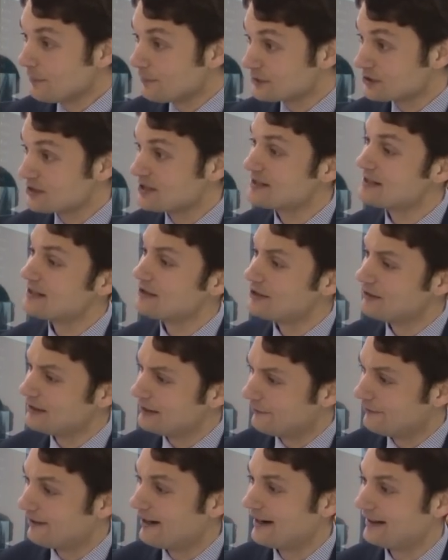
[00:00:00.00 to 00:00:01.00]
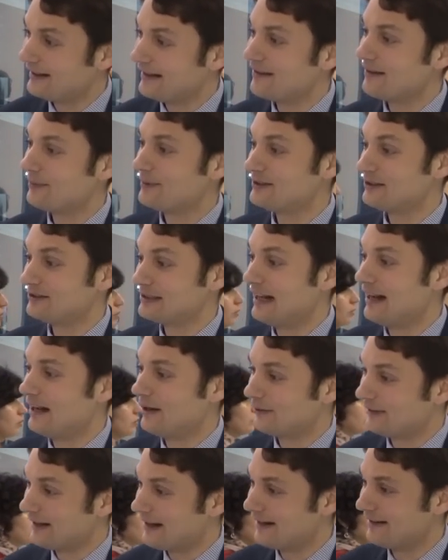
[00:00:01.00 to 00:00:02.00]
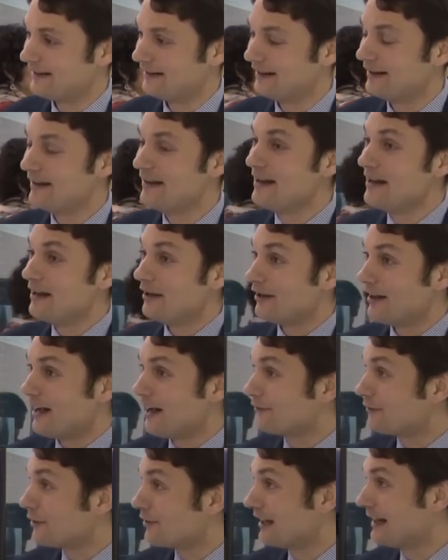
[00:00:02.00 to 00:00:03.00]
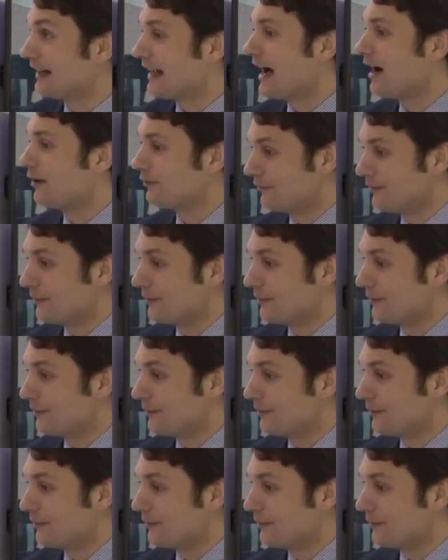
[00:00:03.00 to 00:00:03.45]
processes you defined in the pre-rollout, and you have to think out